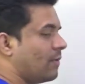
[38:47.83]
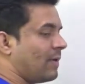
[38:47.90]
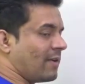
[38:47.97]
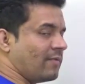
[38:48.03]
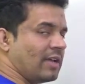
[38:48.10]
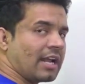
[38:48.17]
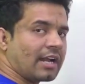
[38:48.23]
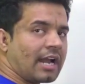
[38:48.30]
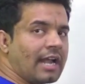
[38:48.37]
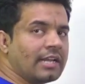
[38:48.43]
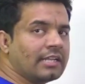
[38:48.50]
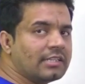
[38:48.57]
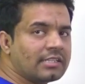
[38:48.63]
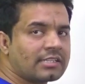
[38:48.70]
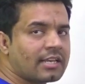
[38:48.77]
when we are
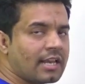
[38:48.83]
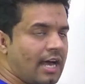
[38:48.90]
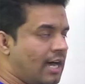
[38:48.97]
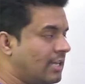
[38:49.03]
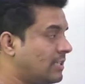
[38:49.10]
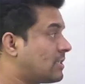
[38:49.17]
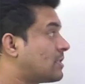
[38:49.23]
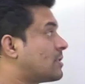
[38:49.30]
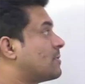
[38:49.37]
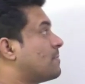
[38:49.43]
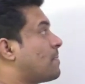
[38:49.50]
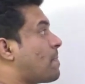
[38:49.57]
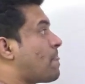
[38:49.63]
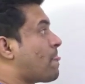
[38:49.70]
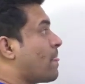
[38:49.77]
writing this class,
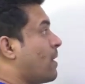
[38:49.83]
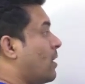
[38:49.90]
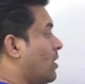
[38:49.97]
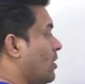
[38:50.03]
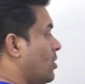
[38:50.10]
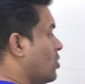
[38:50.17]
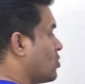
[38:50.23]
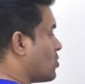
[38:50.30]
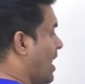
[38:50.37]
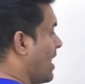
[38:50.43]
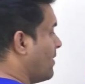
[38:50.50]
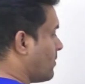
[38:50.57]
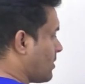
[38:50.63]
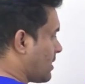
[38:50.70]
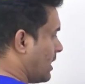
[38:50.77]
so
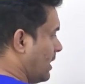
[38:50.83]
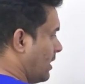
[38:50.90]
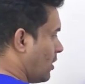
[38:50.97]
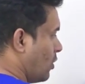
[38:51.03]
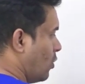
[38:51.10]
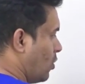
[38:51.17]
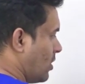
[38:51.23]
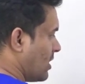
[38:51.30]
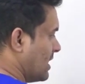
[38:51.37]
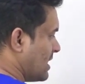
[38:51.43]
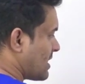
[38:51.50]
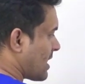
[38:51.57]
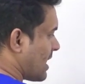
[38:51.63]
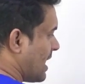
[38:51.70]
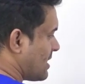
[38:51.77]
I can load
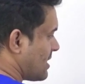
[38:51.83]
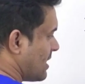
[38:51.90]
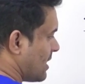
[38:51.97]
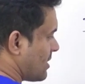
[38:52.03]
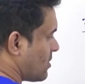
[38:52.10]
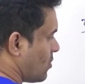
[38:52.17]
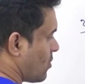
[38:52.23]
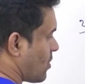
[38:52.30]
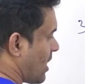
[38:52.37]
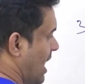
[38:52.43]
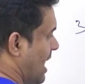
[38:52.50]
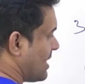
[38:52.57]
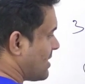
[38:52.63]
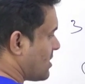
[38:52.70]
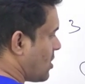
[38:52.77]
this class here. So
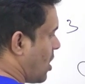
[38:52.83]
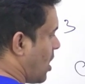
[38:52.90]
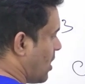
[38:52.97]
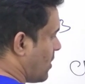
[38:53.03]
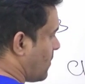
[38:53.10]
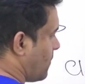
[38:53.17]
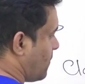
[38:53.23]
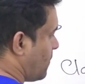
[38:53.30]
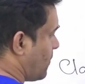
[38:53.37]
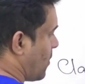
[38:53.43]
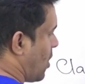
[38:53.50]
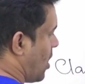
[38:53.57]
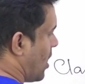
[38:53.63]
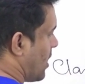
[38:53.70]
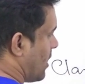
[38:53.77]
class dot
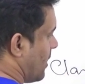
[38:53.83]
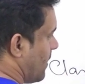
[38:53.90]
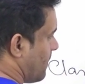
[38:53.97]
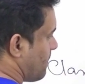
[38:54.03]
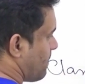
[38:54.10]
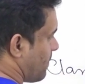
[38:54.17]
for